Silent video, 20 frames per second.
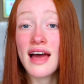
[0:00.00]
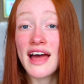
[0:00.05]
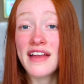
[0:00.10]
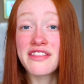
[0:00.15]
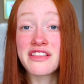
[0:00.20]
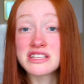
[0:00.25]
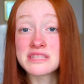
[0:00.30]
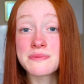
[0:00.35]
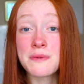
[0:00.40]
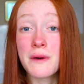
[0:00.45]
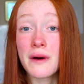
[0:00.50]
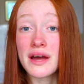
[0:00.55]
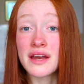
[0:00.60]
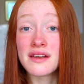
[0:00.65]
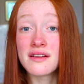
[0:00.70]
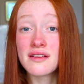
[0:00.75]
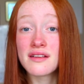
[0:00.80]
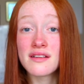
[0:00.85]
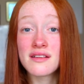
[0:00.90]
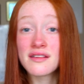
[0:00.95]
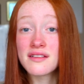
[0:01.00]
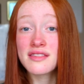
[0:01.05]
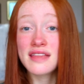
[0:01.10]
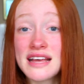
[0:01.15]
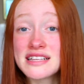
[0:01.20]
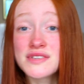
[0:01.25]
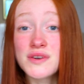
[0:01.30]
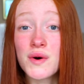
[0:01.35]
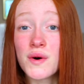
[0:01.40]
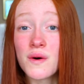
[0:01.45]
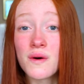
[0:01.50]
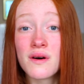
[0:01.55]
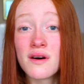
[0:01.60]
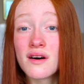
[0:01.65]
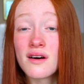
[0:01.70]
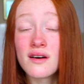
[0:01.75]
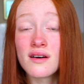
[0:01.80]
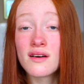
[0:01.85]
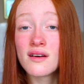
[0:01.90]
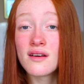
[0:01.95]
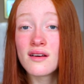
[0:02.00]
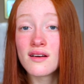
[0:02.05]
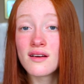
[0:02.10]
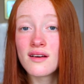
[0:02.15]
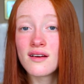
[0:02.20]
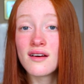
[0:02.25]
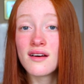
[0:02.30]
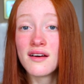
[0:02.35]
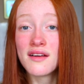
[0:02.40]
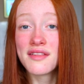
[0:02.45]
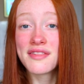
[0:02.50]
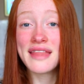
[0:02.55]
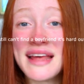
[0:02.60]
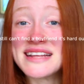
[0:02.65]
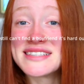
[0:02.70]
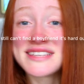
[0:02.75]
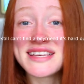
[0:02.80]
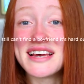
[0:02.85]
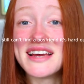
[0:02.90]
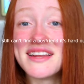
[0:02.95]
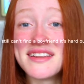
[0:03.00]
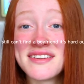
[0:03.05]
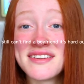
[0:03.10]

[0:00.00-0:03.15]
at this point. That's all. That's it.